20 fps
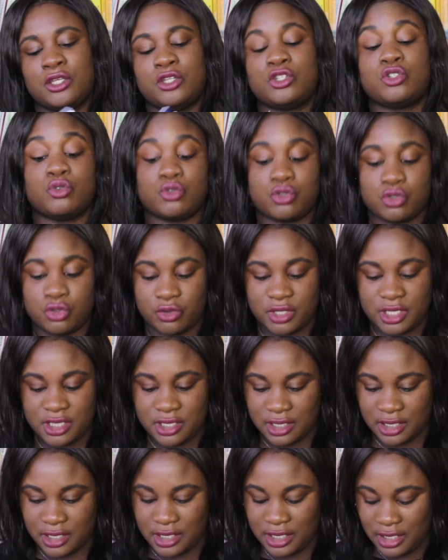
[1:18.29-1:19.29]
short
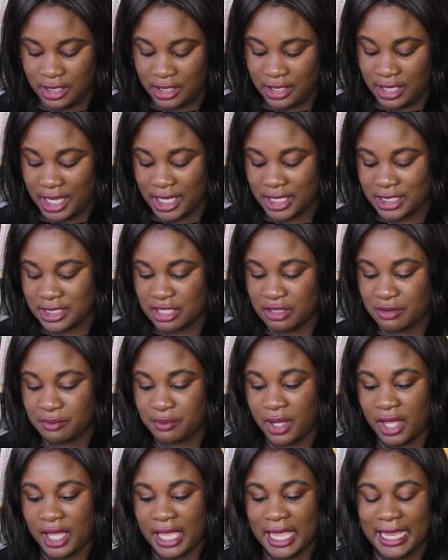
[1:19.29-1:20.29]
stories, I think, yes,
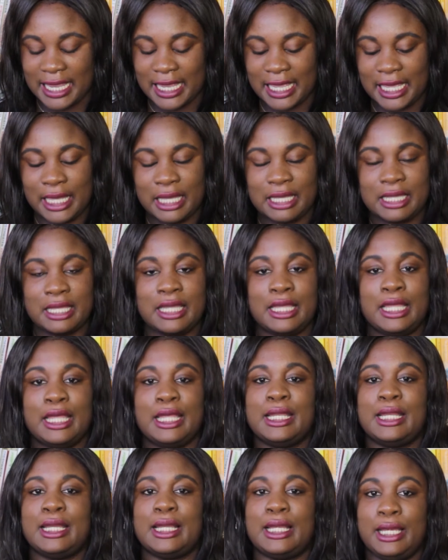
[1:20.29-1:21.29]
by
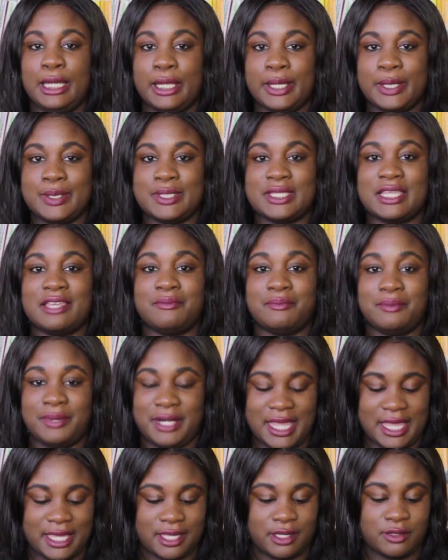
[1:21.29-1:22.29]
loads of
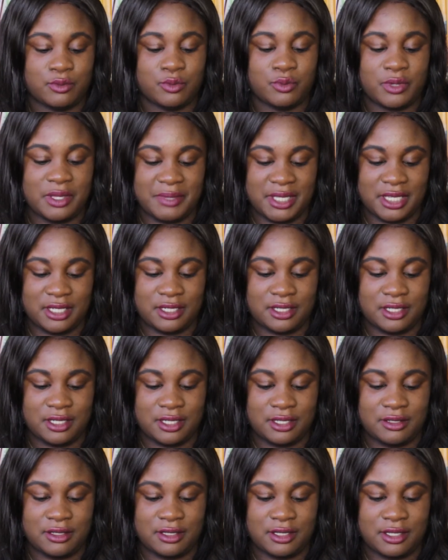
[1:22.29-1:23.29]
black women
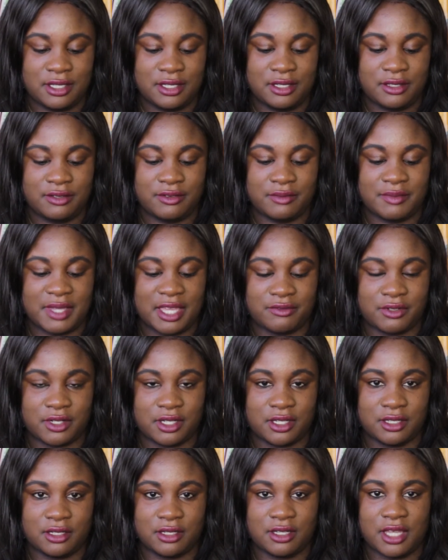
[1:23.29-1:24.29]
from
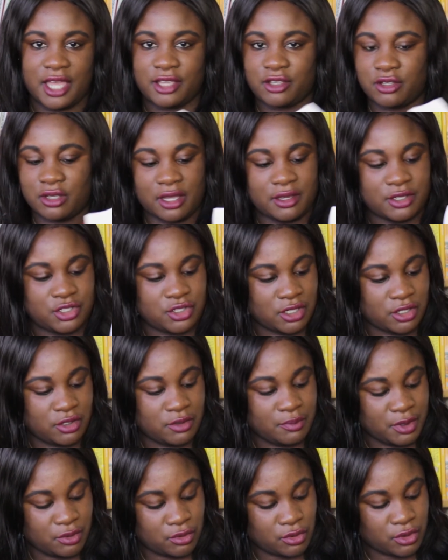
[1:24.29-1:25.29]
Africa. I actually
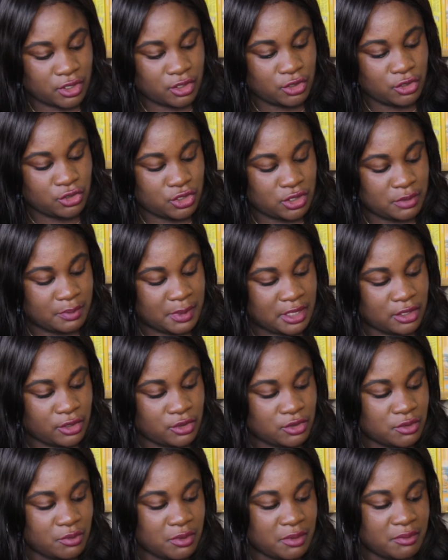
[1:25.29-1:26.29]
could be wrong, it could just be
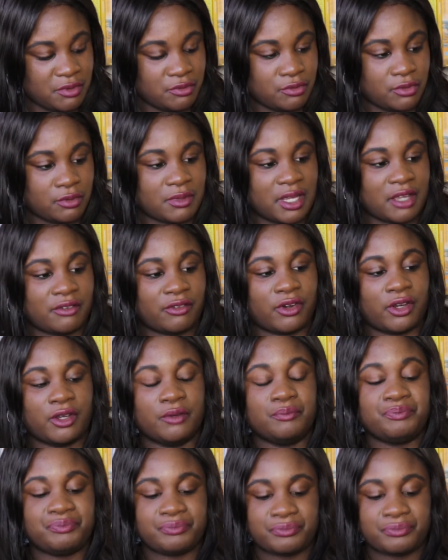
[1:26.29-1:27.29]
loads of women from Africa.